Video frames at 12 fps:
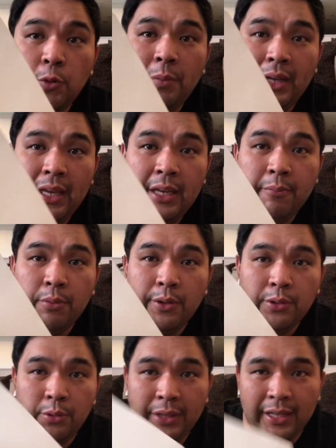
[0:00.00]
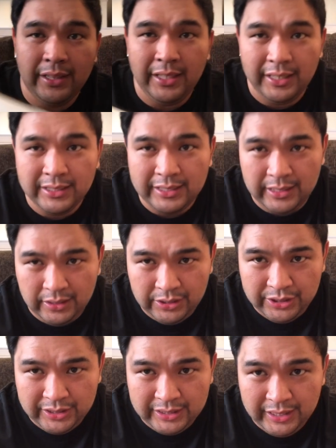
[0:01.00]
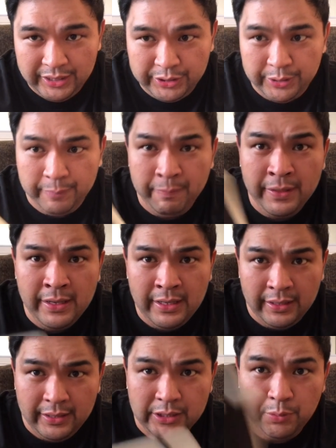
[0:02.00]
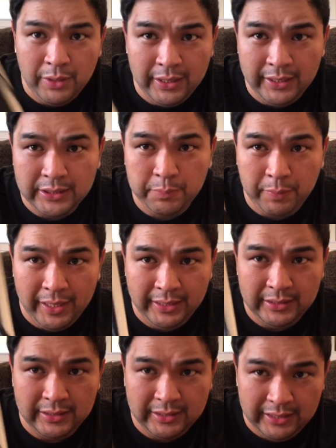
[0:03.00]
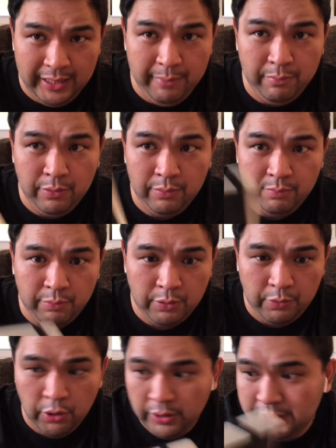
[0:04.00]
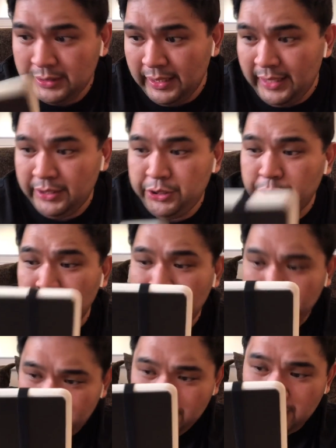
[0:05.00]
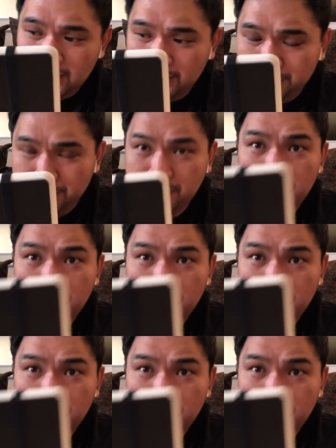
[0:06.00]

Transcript: to be able to get the instant digitization. This one is priced the same cost as your typical